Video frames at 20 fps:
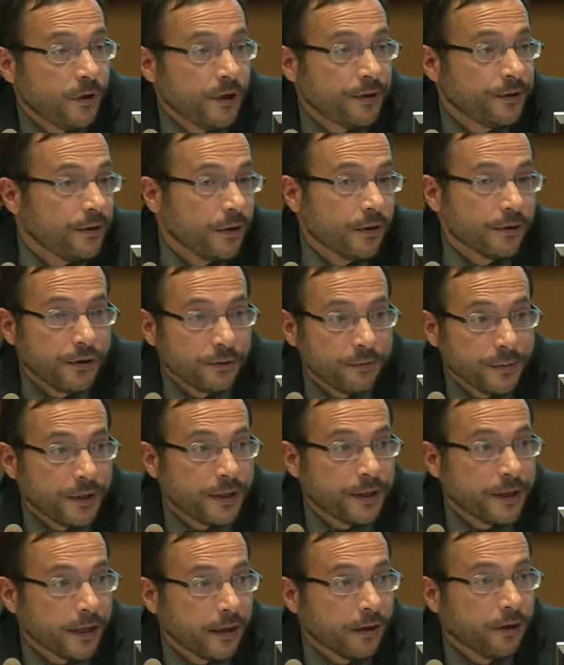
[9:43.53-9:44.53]
one
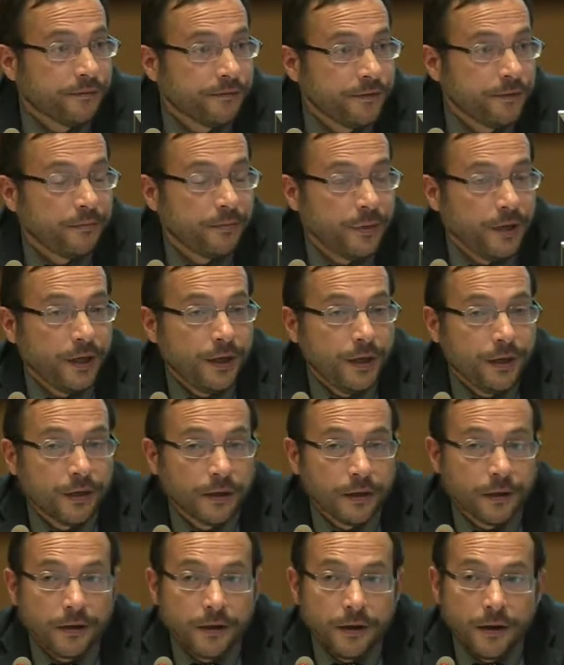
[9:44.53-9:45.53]
document can often be
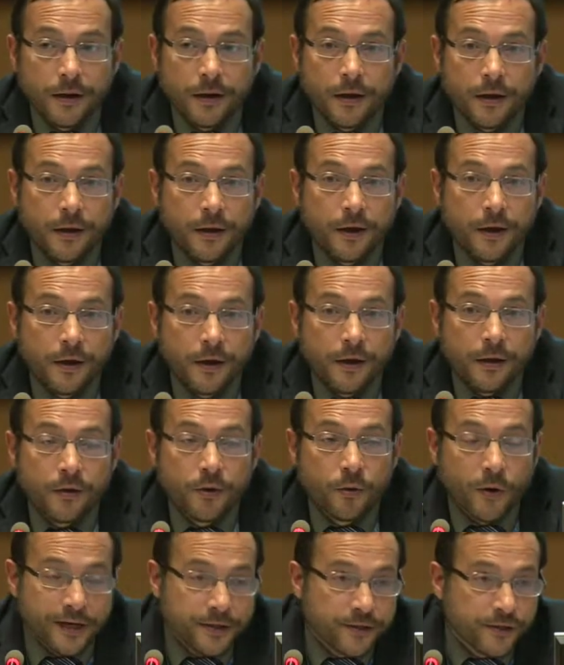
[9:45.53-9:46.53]

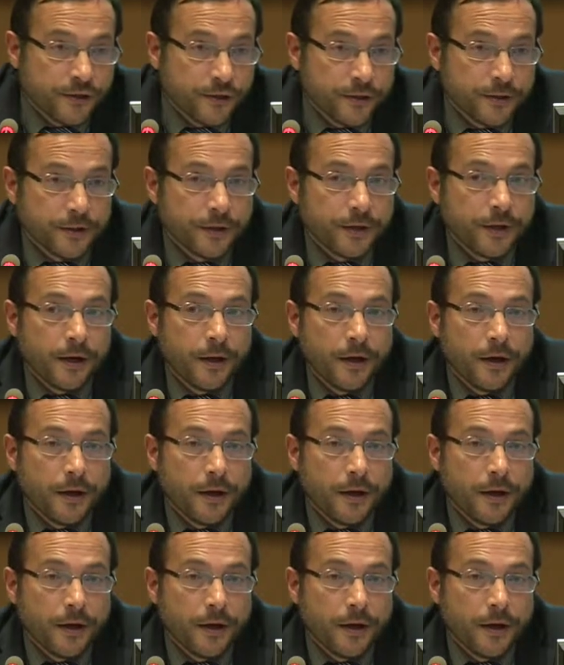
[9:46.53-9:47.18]
questioned.